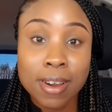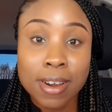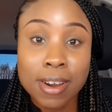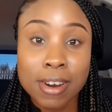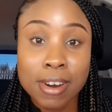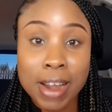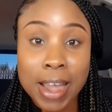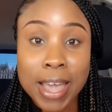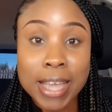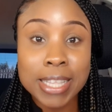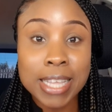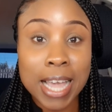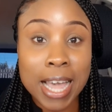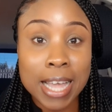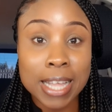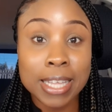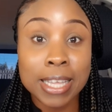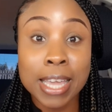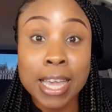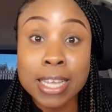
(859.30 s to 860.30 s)
right?
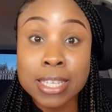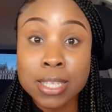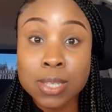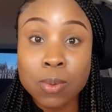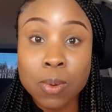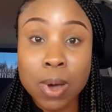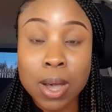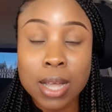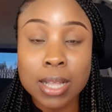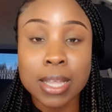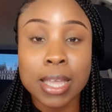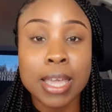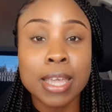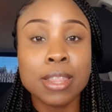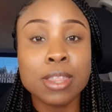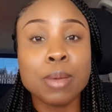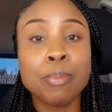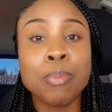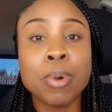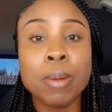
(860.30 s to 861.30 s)
And guess what?
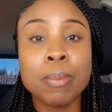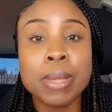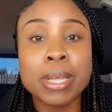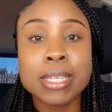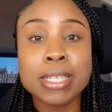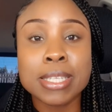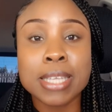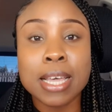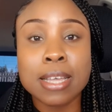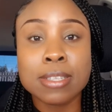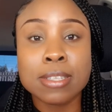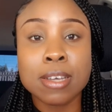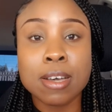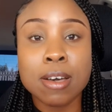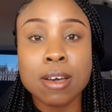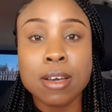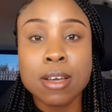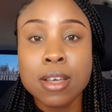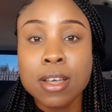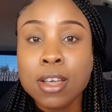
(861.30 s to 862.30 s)
In the public
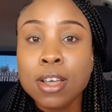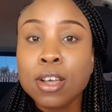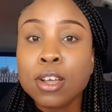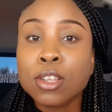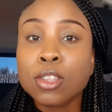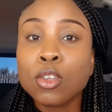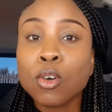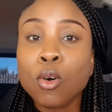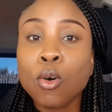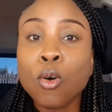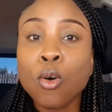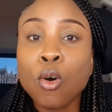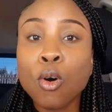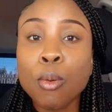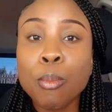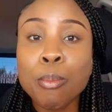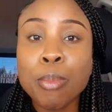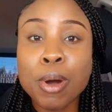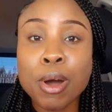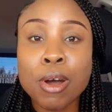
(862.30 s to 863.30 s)
sector, the
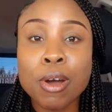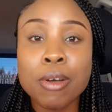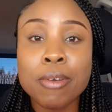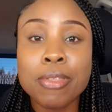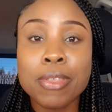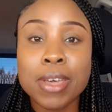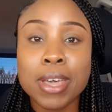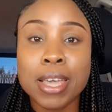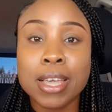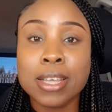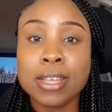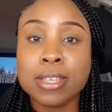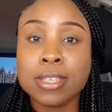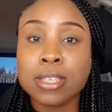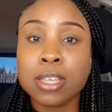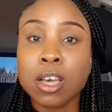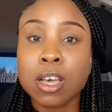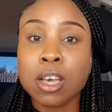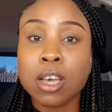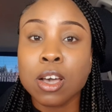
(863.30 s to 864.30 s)
home birth is
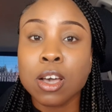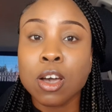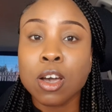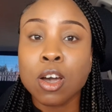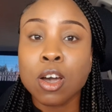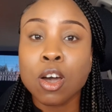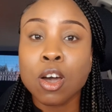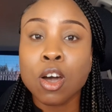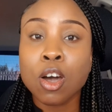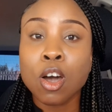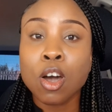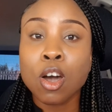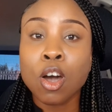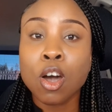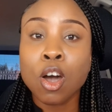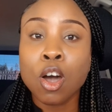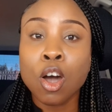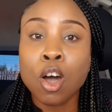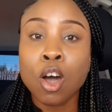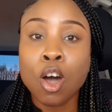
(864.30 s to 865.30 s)

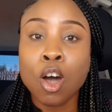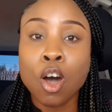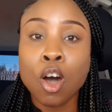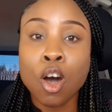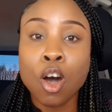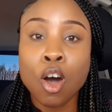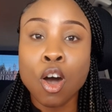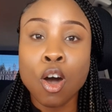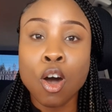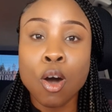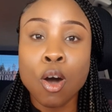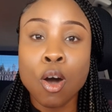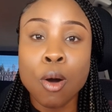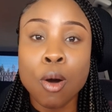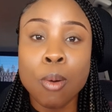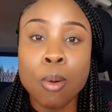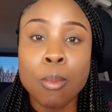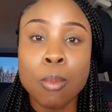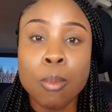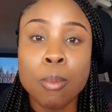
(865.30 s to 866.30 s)
completely